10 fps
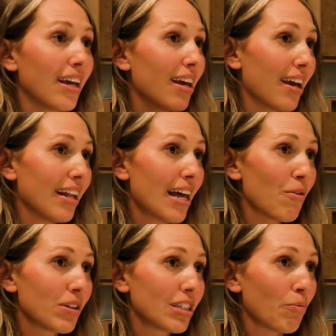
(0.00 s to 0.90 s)
Yeah. And that
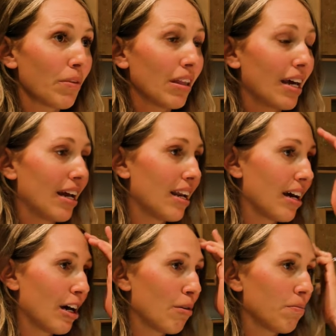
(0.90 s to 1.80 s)
was something that
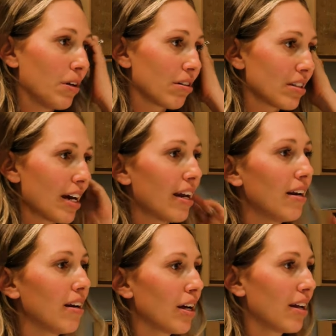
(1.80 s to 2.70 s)
um, your son.